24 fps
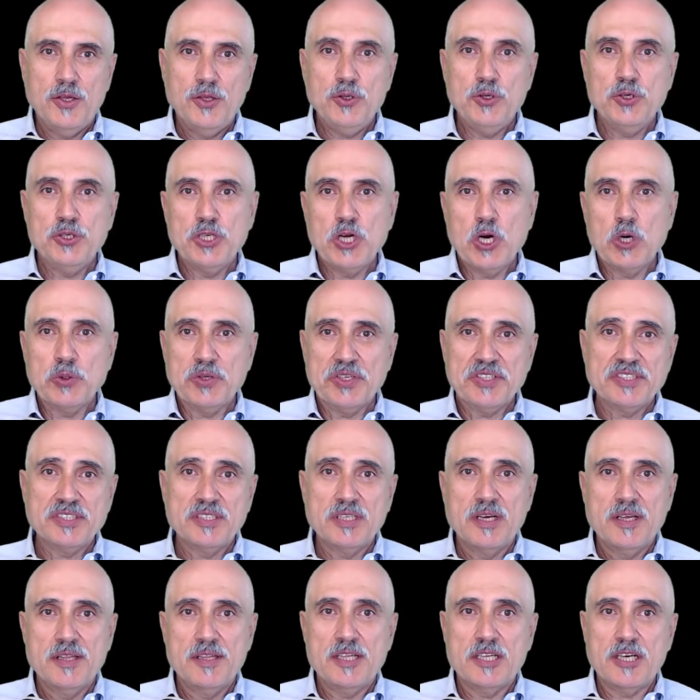You noticed
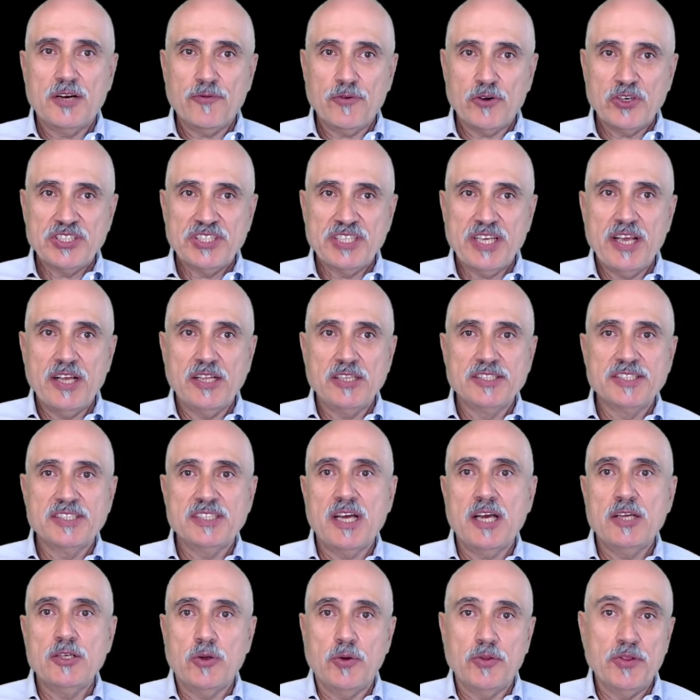that our for sale
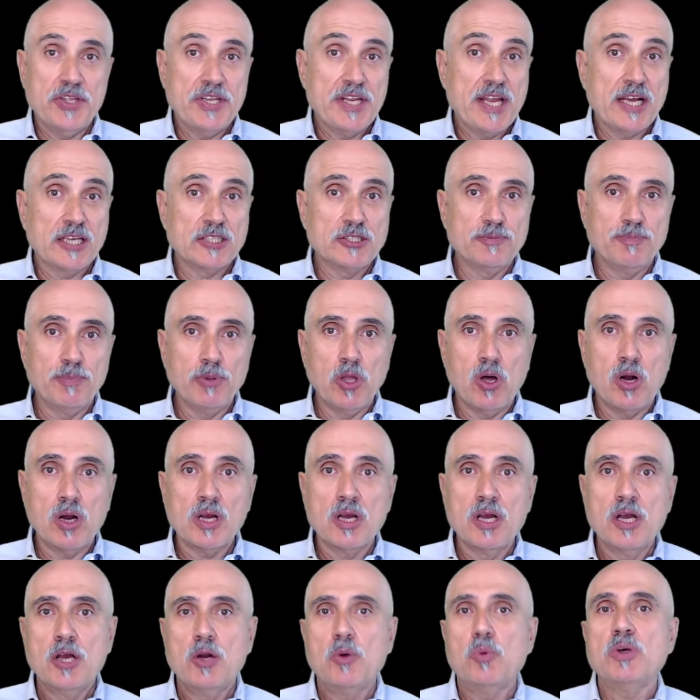sign on the next
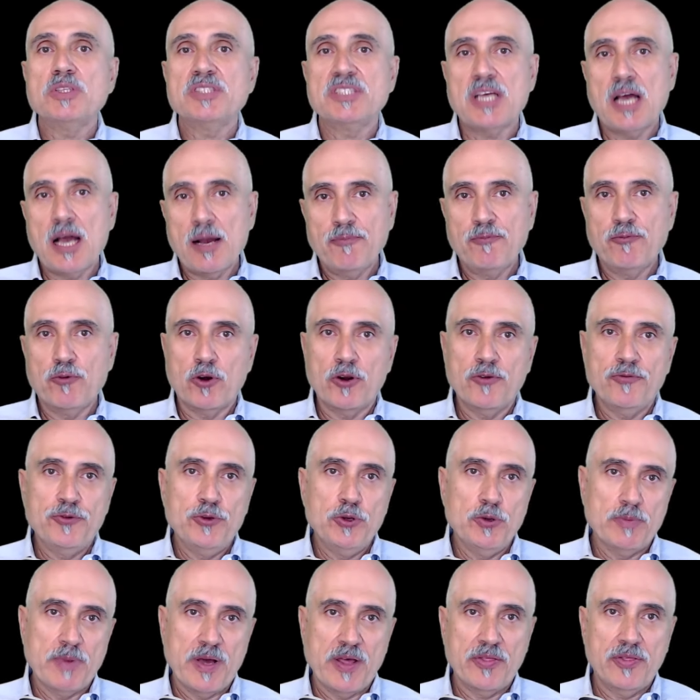block was up for a
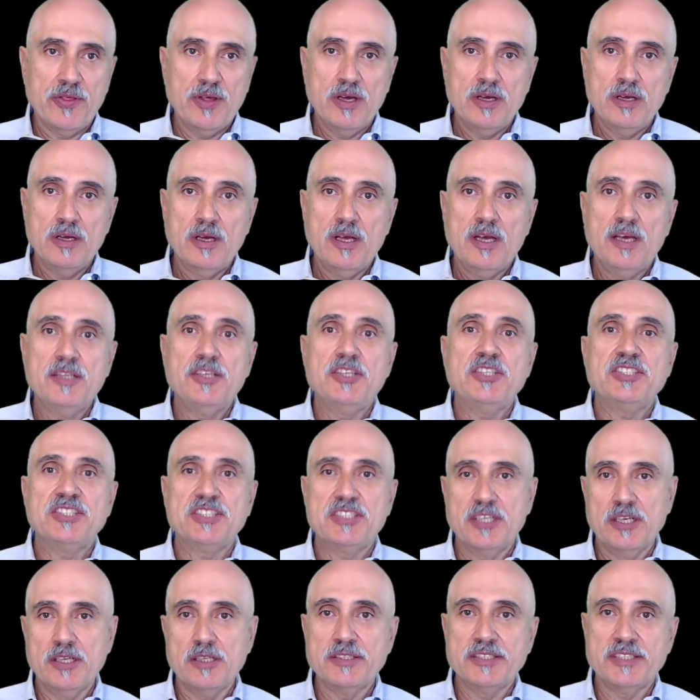few months, and it
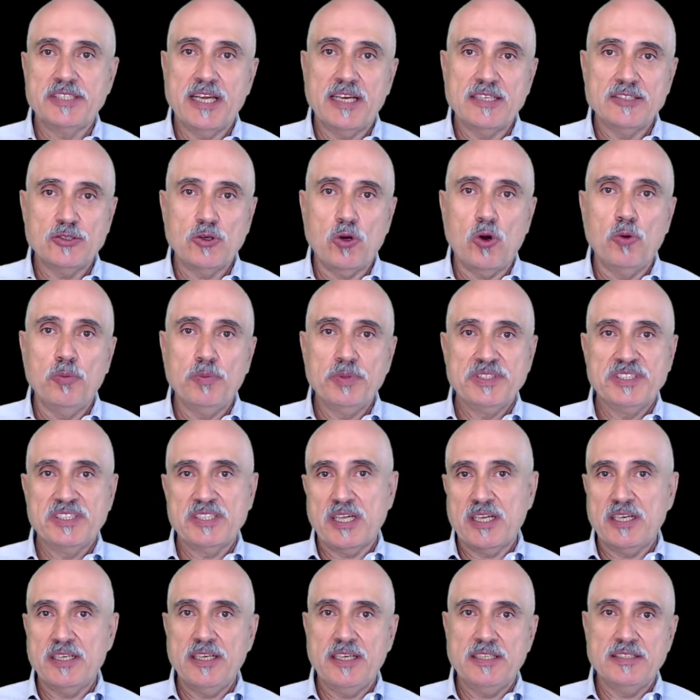still stays open
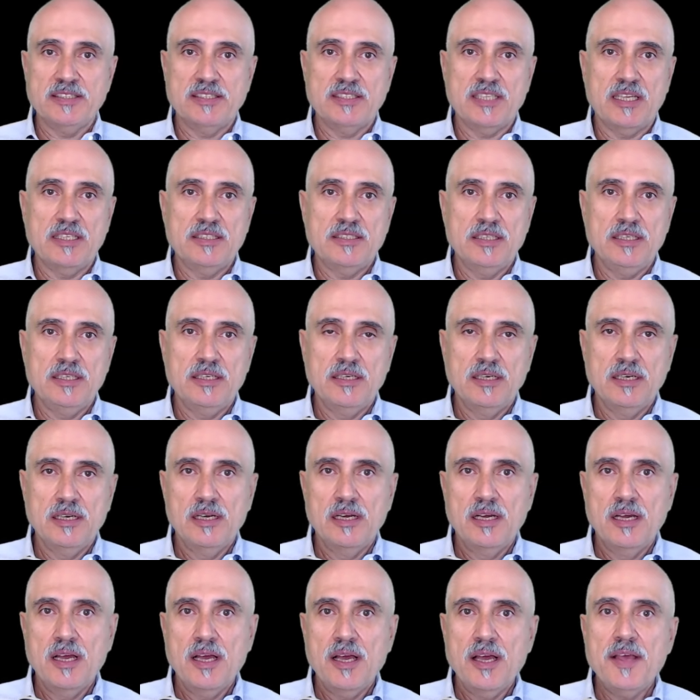Saturday and Sunday.
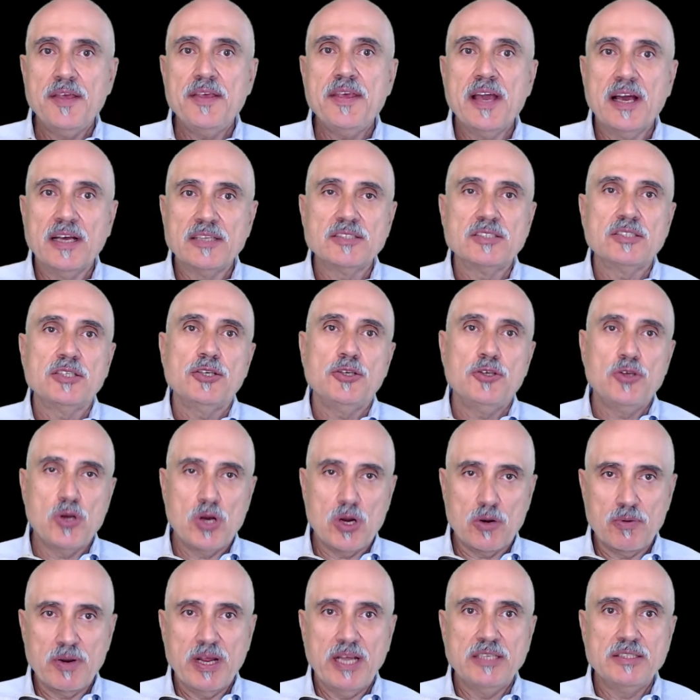Yes, you are
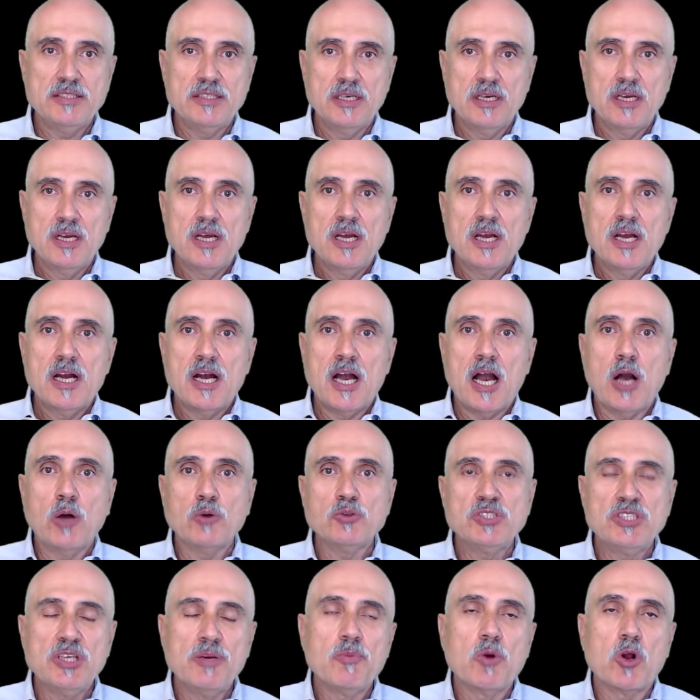right.
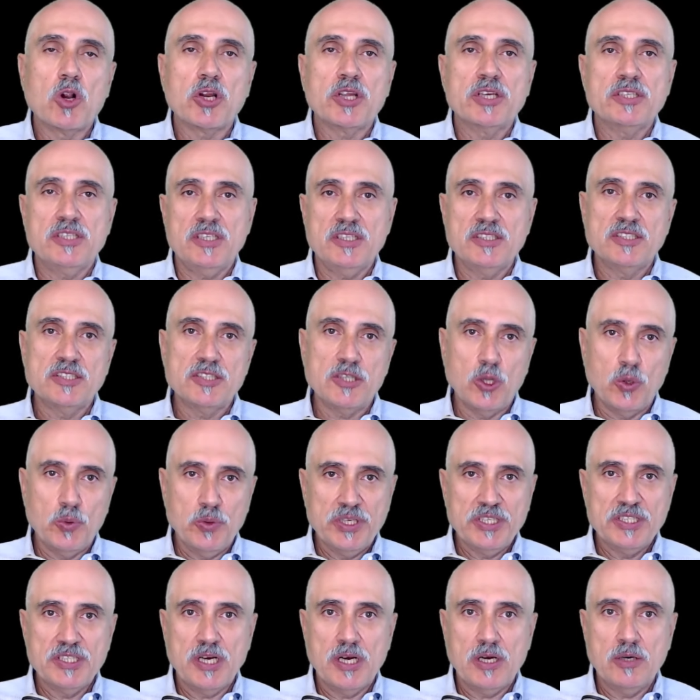Housing market is slowing
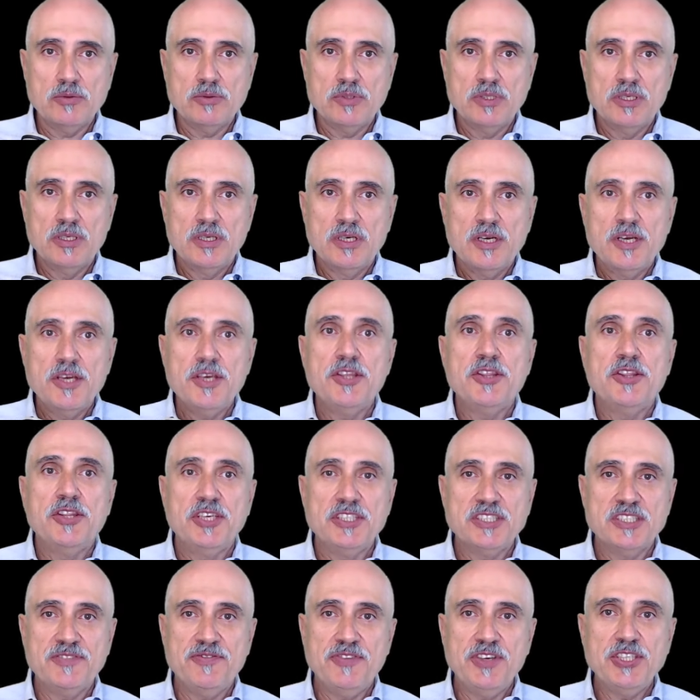down. In
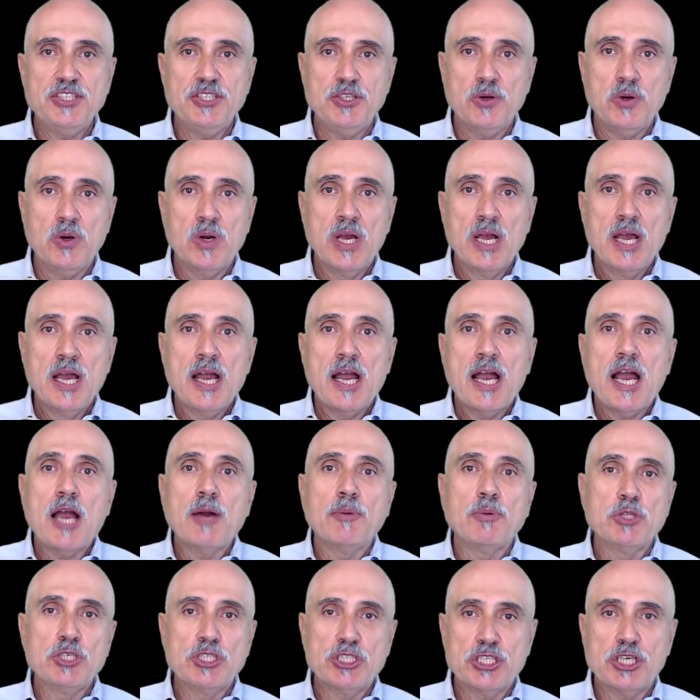this video, I
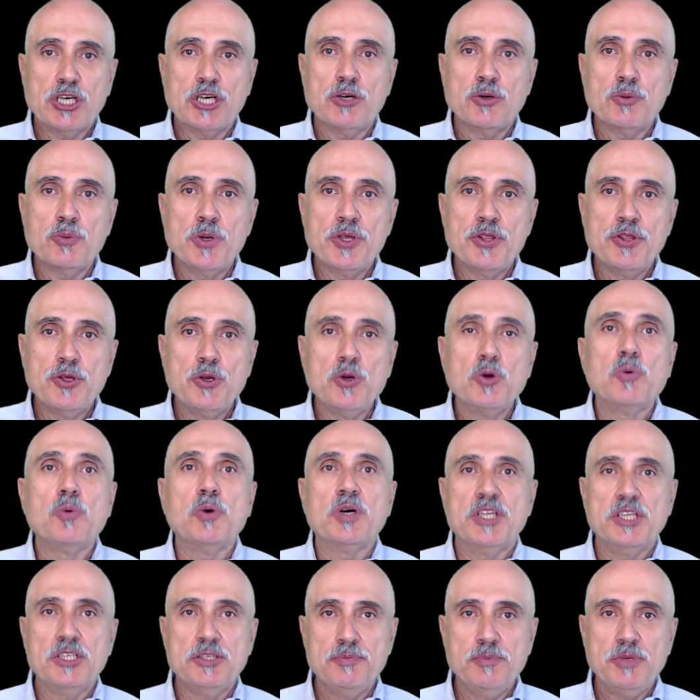will share with you
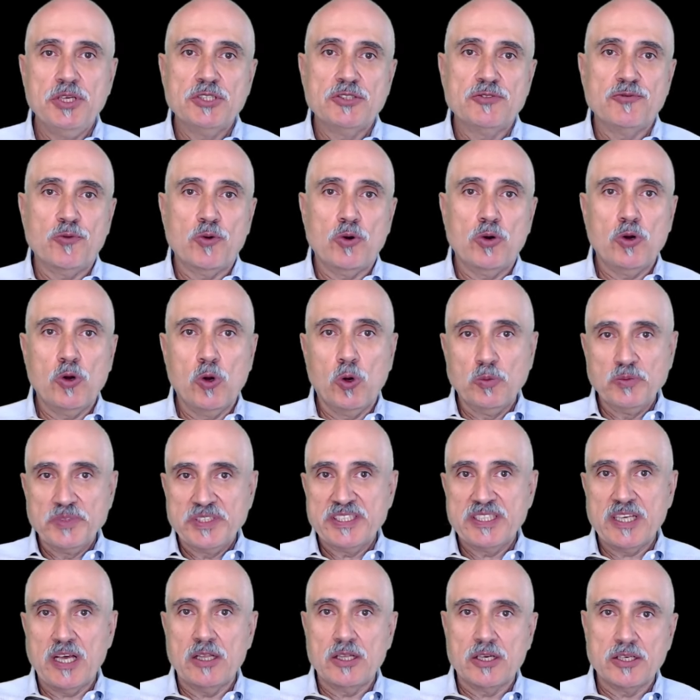what it means for home
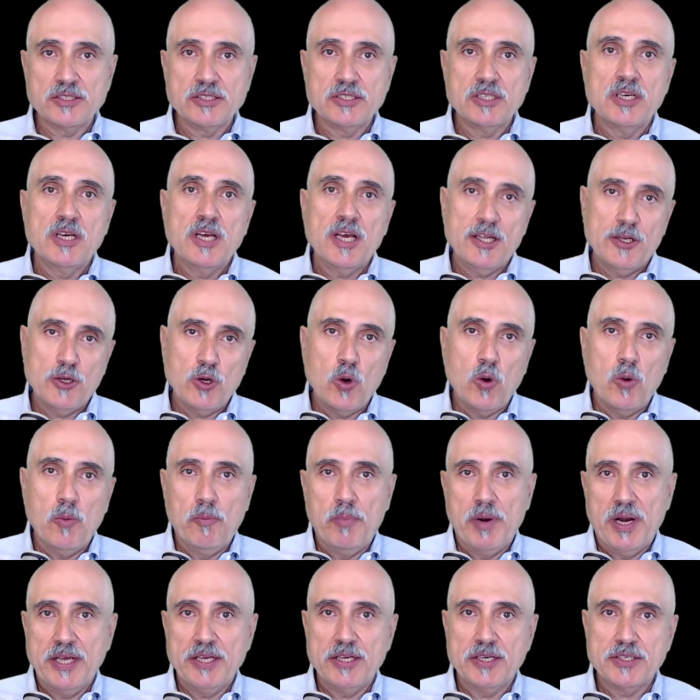sellers and home
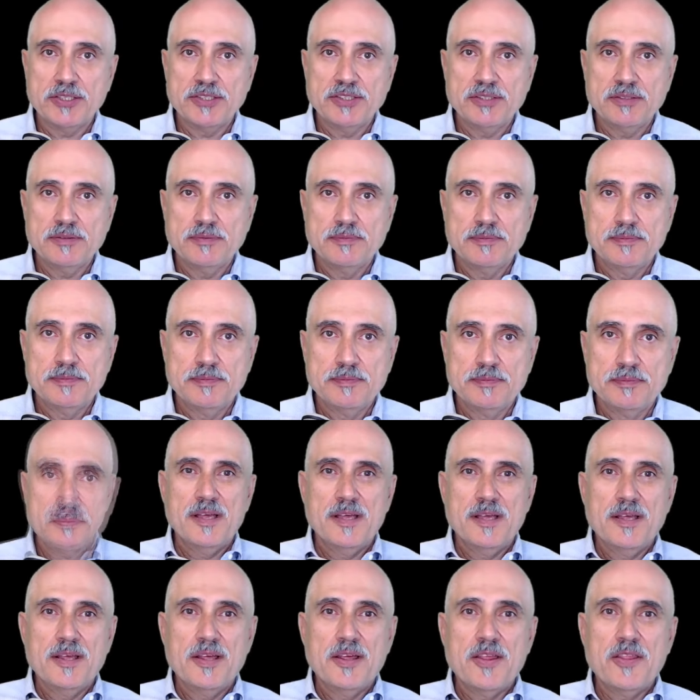buyers.
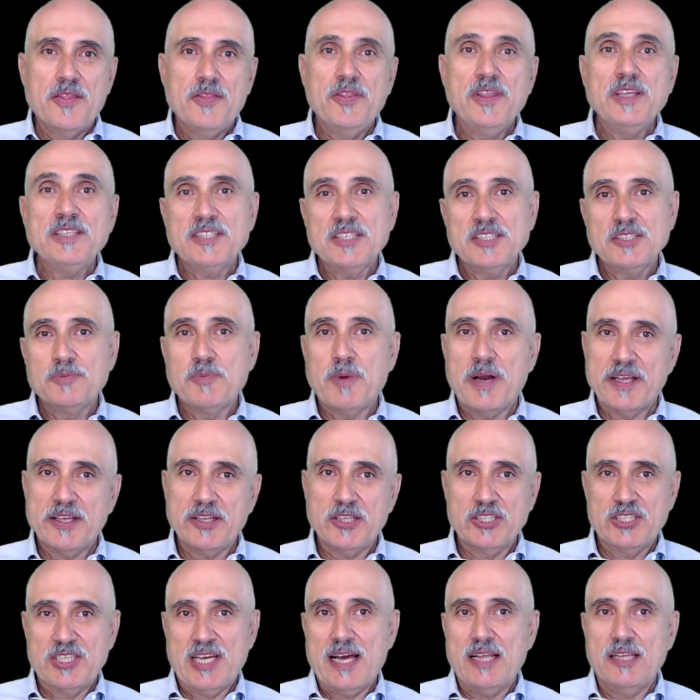This is Michael
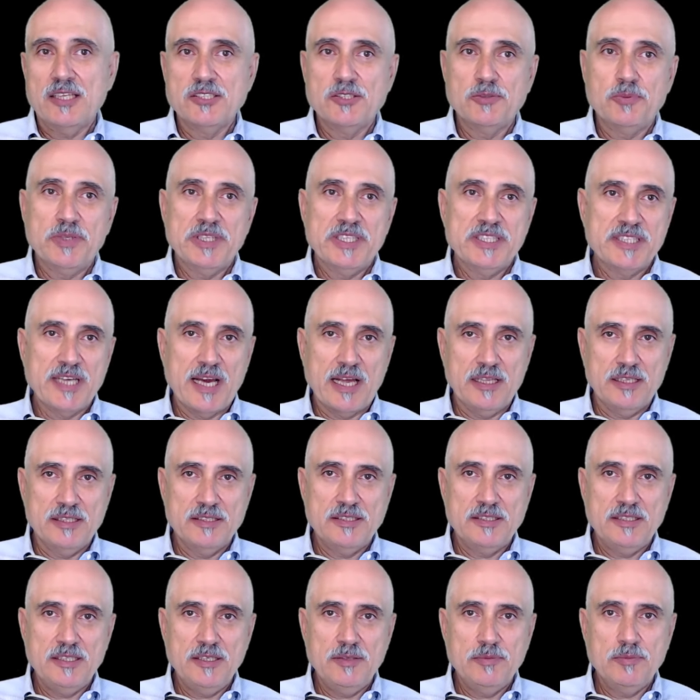Talis with the Talis
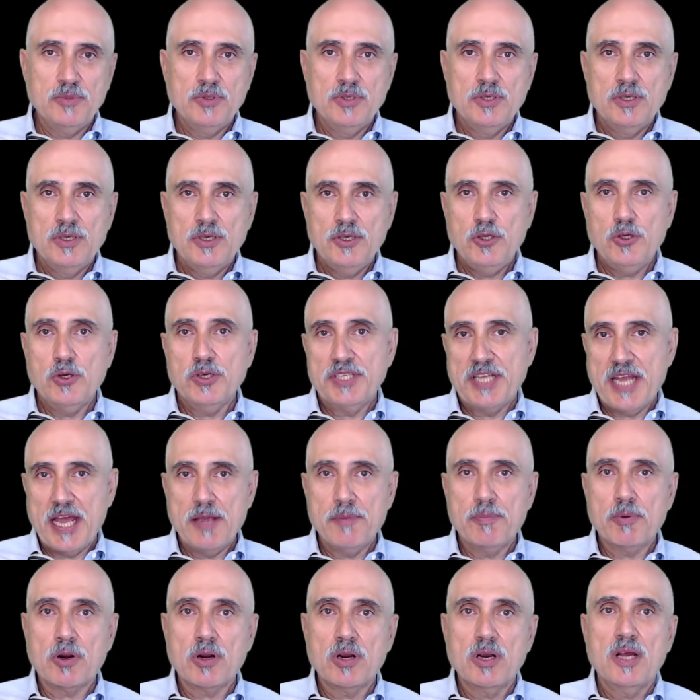team, your
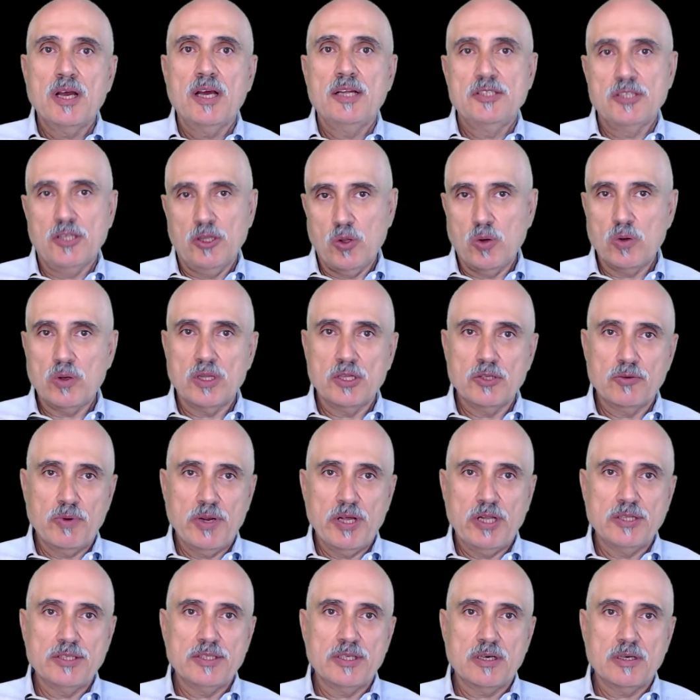neighbor and a local
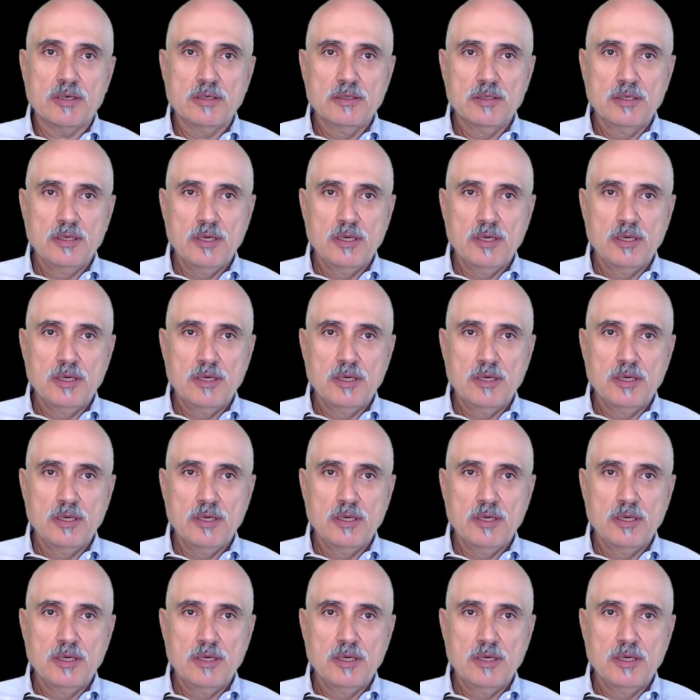realtor.